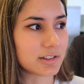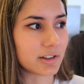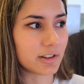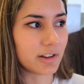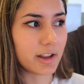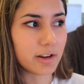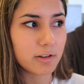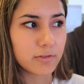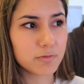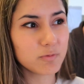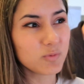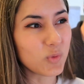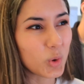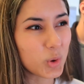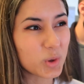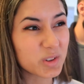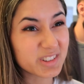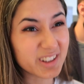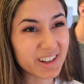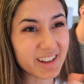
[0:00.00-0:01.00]
so like
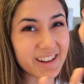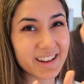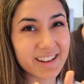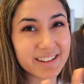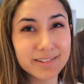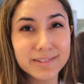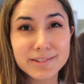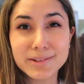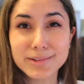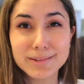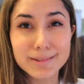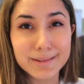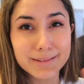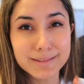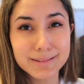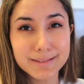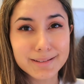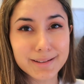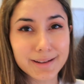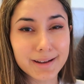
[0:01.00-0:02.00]
14 to
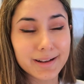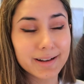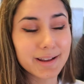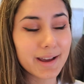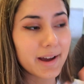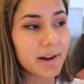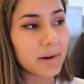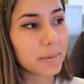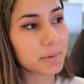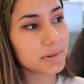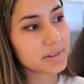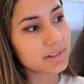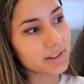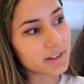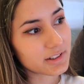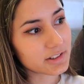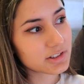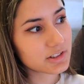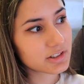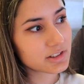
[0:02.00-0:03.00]
16
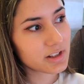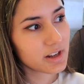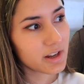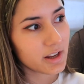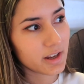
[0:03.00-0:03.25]
hours-ish.